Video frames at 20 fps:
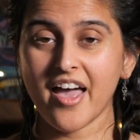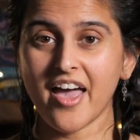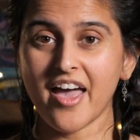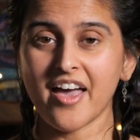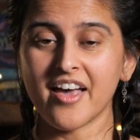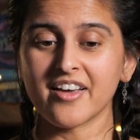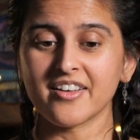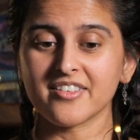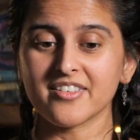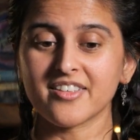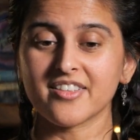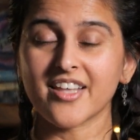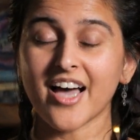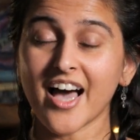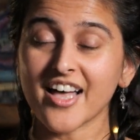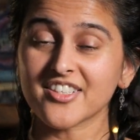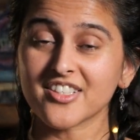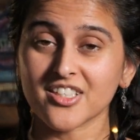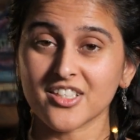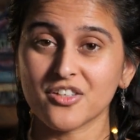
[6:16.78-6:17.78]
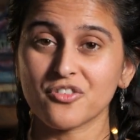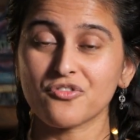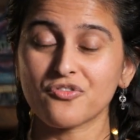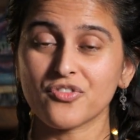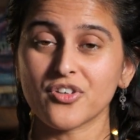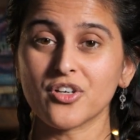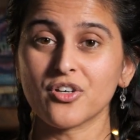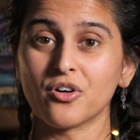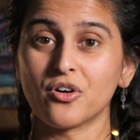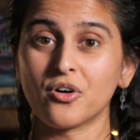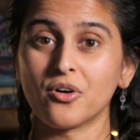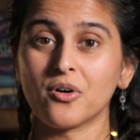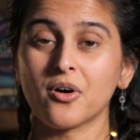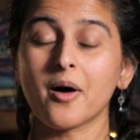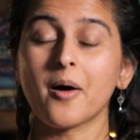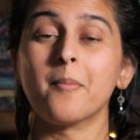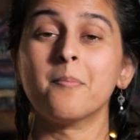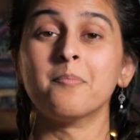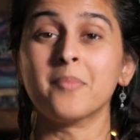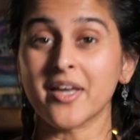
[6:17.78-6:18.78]
And that's going to
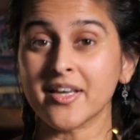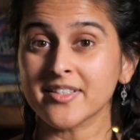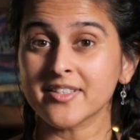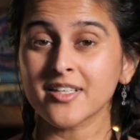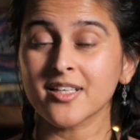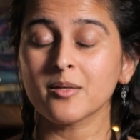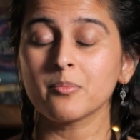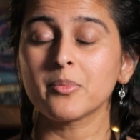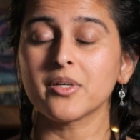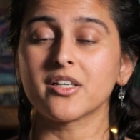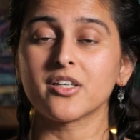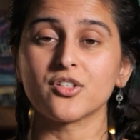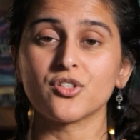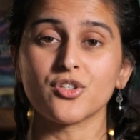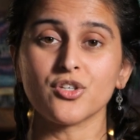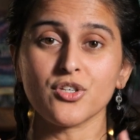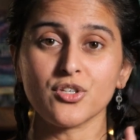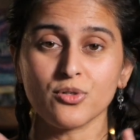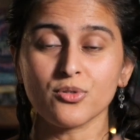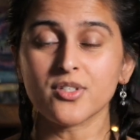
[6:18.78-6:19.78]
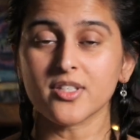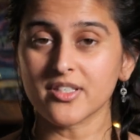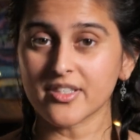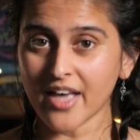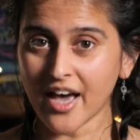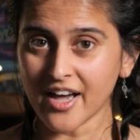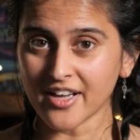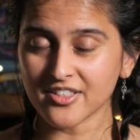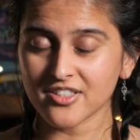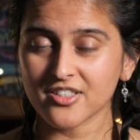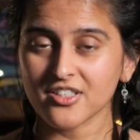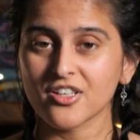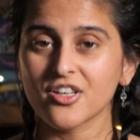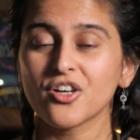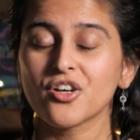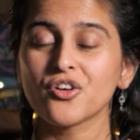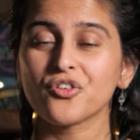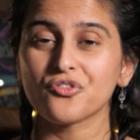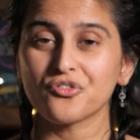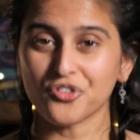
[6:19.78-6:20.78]
feel amazing because you did that
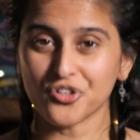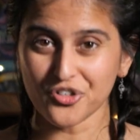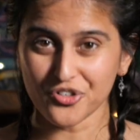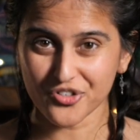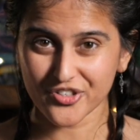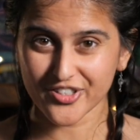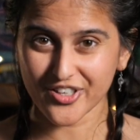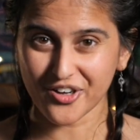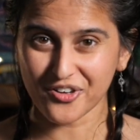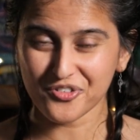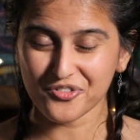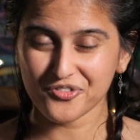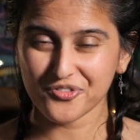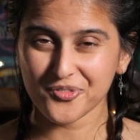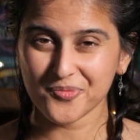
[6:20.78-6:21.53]
for yourself.